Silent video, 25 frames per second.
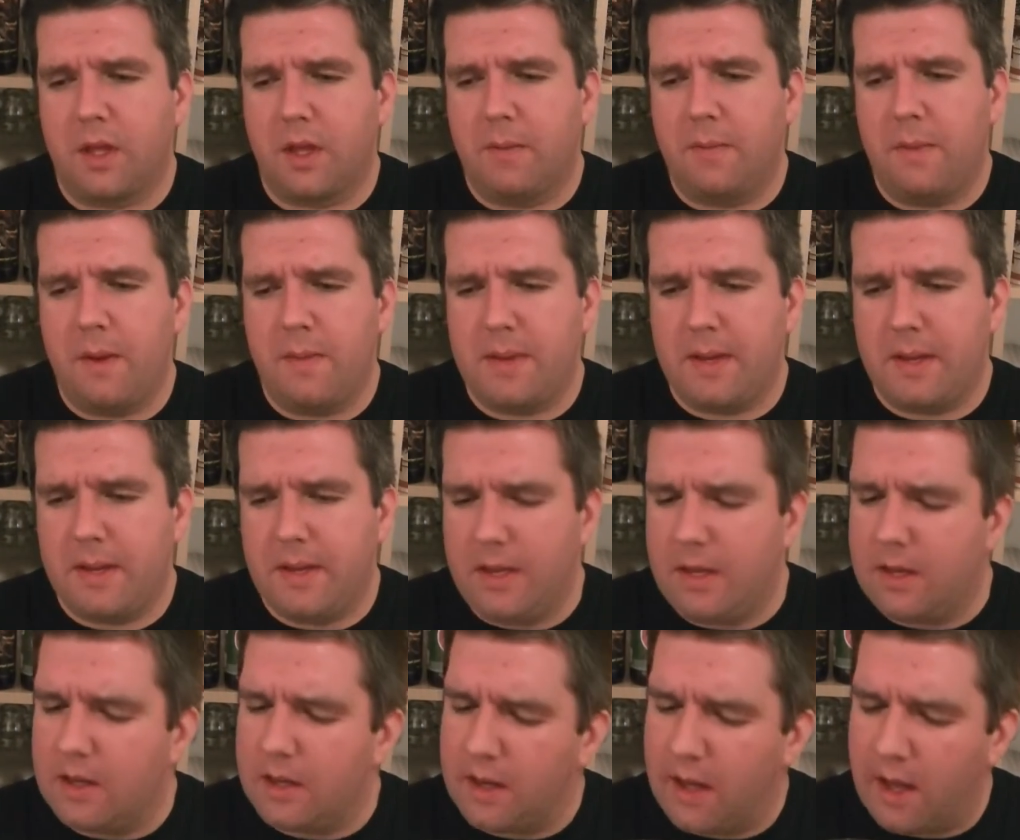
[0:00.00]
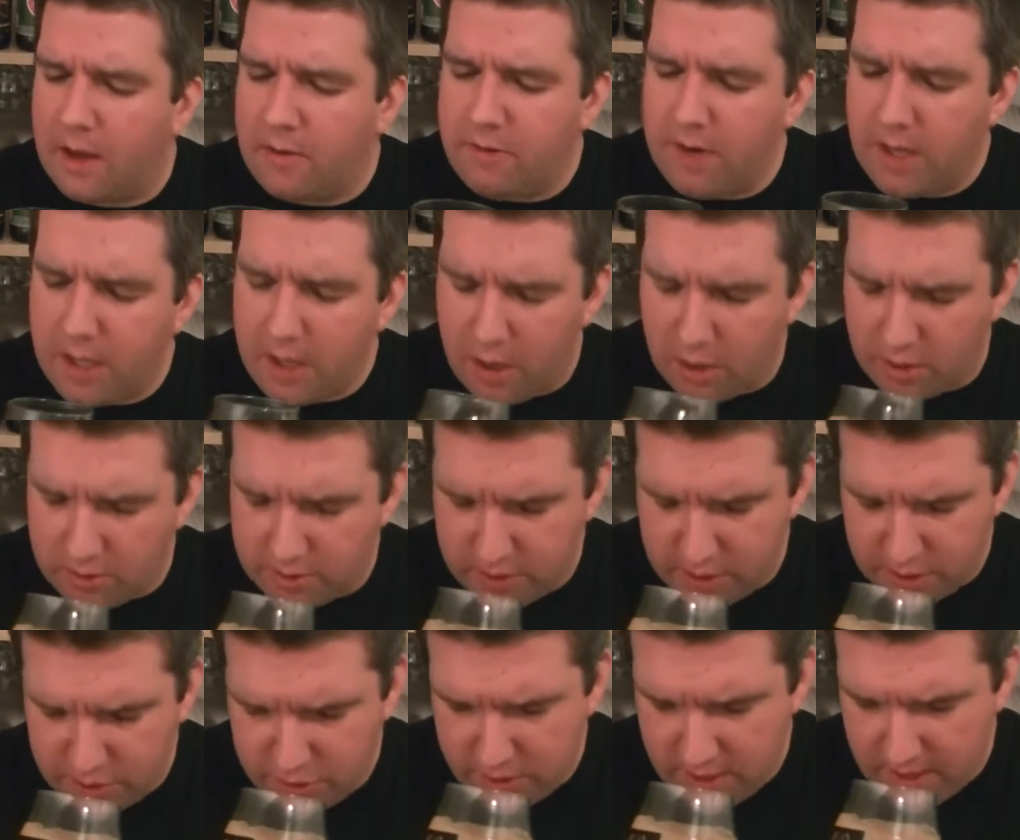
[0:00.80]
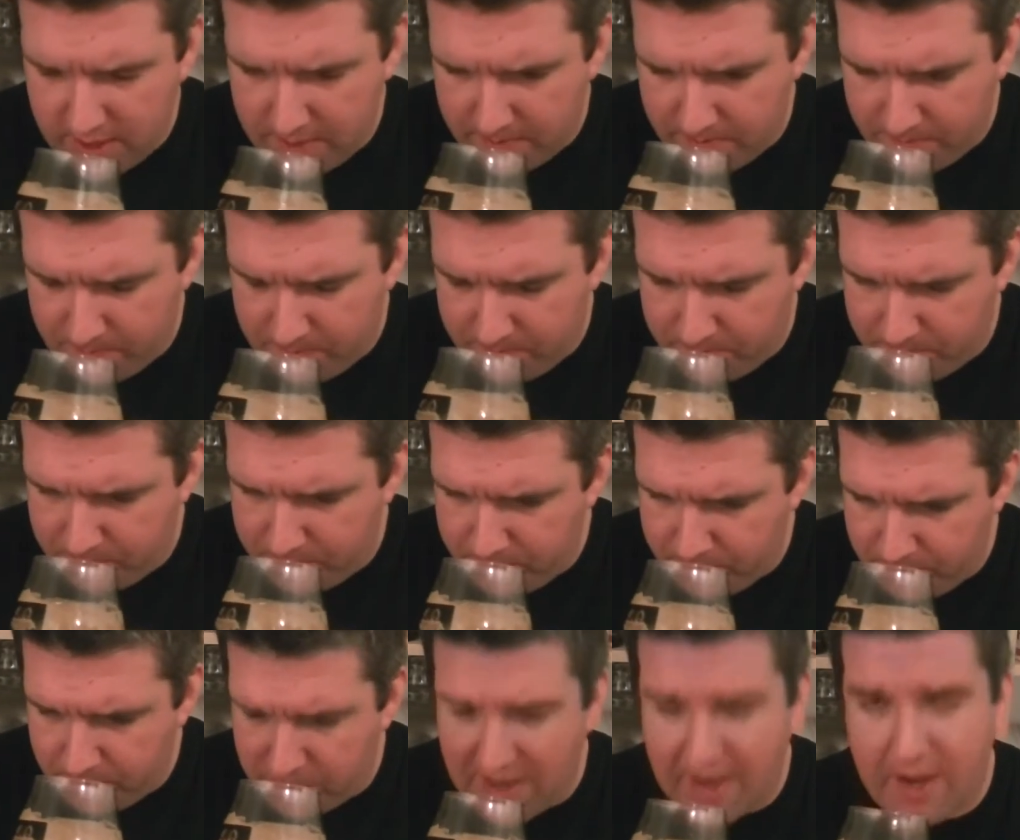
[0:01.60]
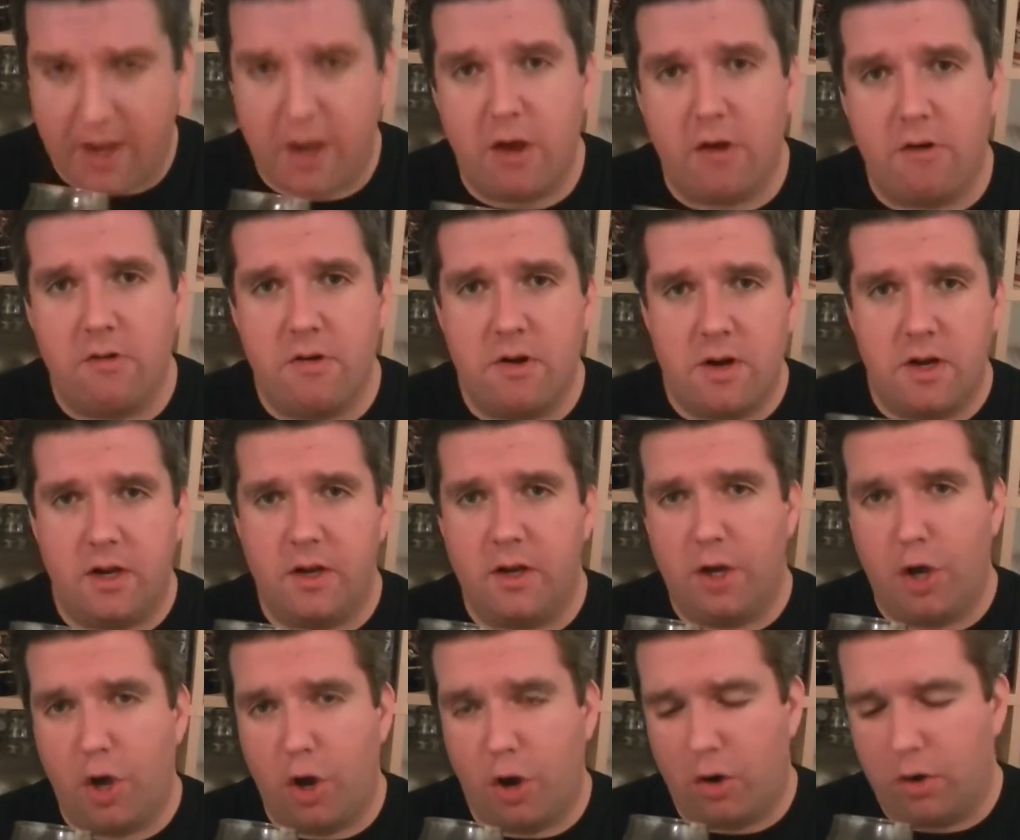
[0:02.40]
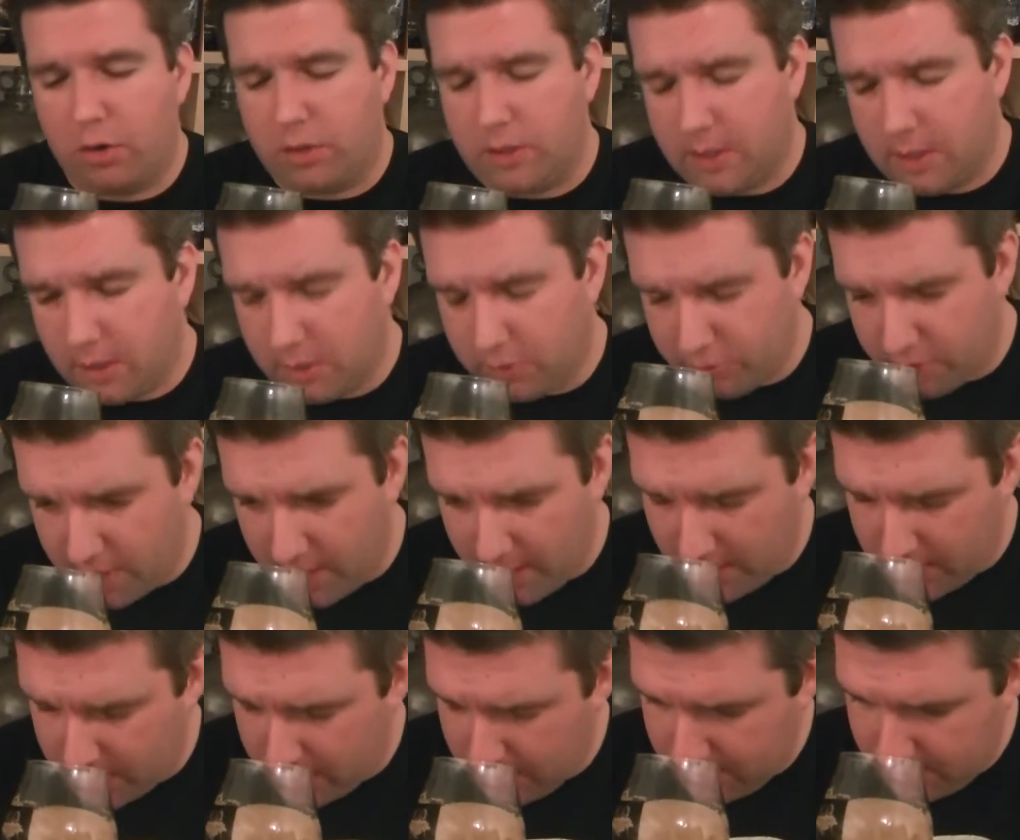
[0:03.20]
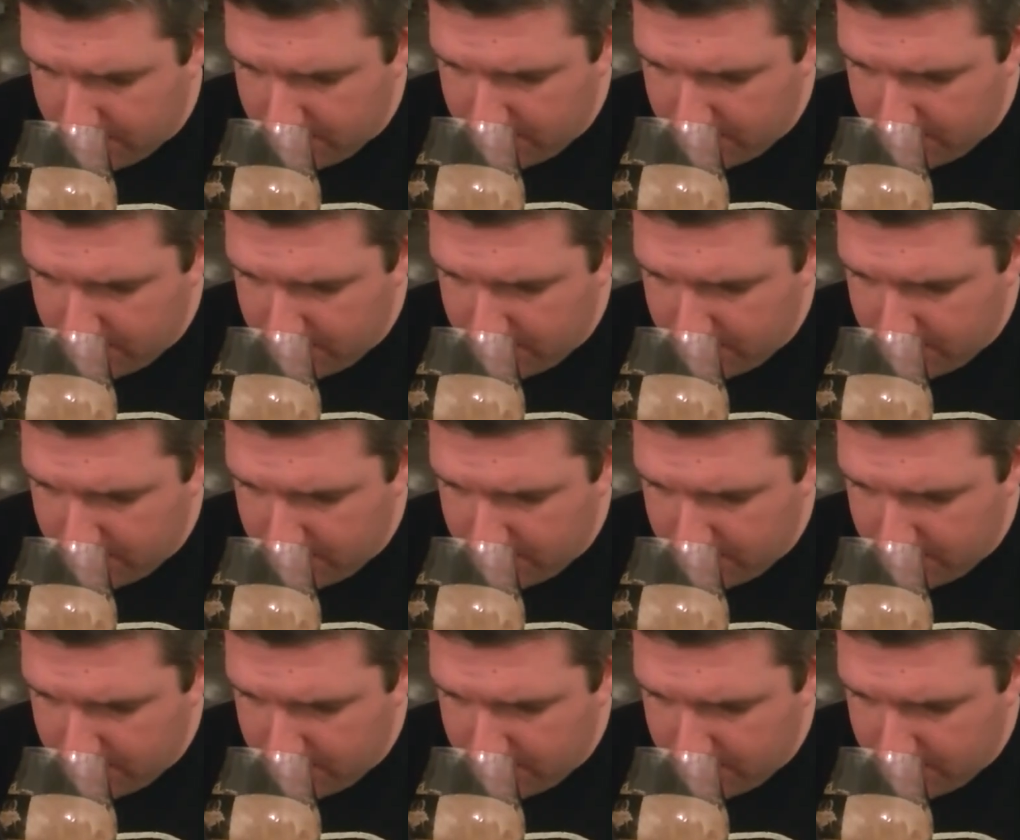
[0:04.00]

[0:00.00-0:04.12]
Maybe like a really concentrated blackcurrant cordial drink.